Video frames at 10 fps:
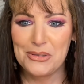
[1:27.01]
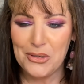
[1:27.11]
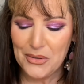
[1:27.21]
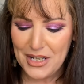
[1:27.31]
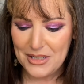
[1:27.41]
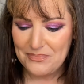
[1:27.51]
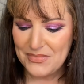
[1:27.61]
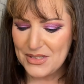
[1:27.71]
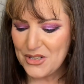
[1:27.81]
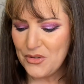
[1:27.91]
Okay,
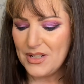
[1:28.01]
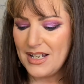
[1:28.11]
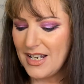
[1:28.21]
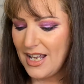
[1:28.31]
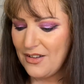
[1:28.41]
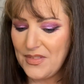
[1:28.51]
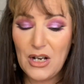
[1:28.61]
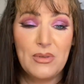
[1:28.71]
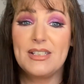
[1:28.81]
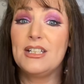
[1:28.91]
so if that
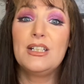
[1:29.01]
wasn't